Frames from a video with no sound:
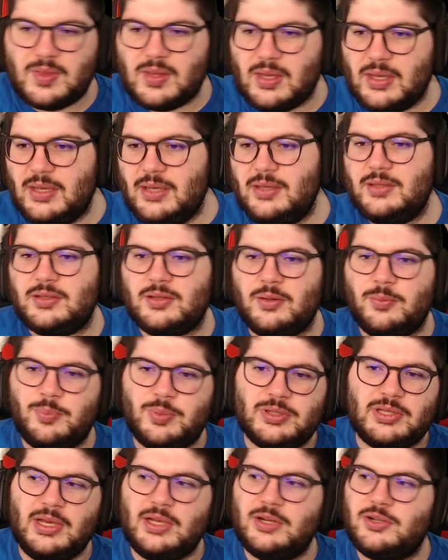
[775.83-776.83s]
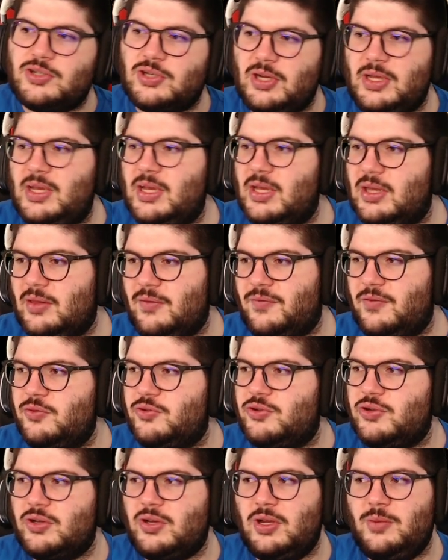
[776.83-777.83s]
is potentially in the
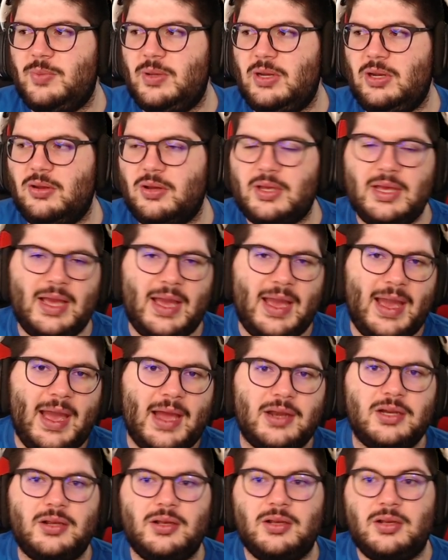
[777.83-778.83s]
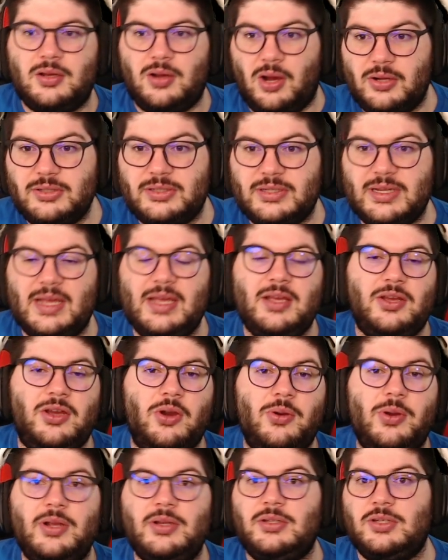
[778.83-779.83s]
future going to be looking at Conte
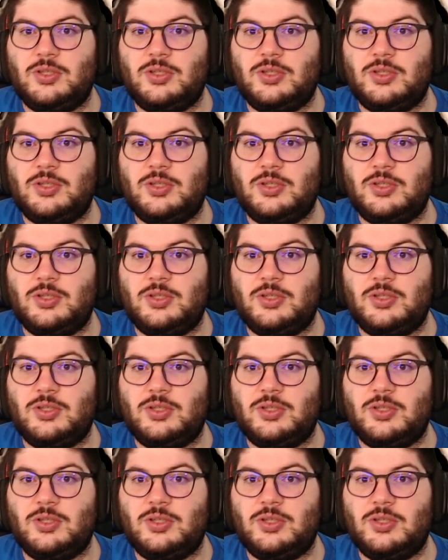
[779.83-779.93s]
going to